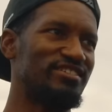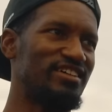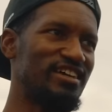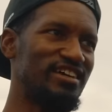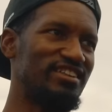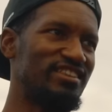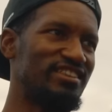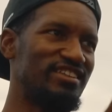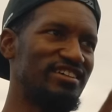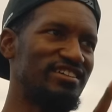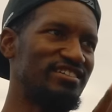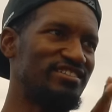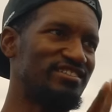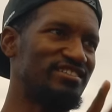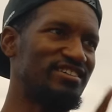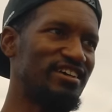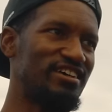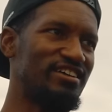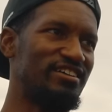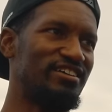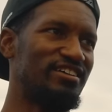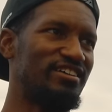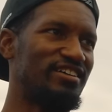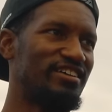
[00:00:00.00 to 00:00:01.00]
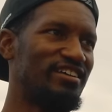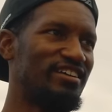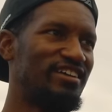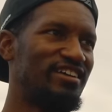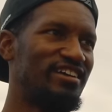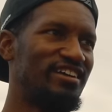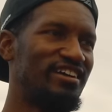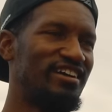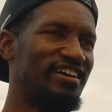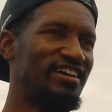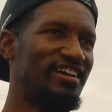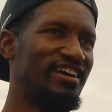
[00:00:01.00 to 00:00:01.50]
like these like
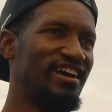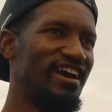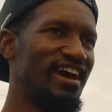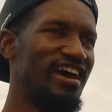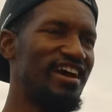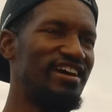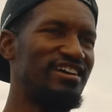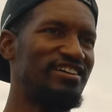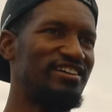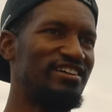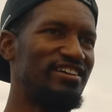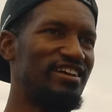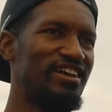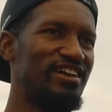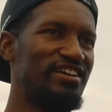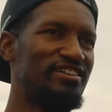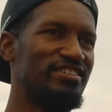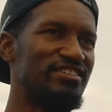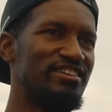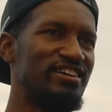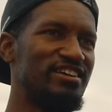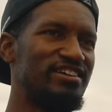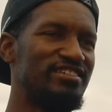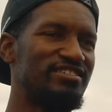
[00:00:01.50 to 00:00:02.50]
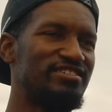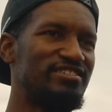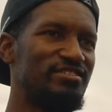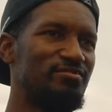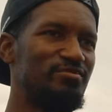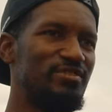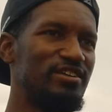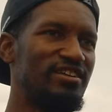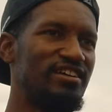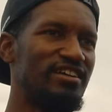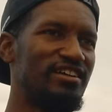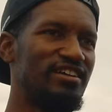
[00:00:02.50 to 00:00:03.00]
hand-in-hand things that
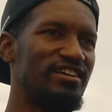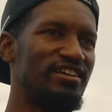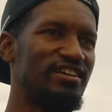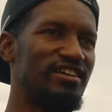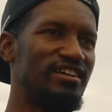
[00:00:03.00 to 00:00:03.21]
we did.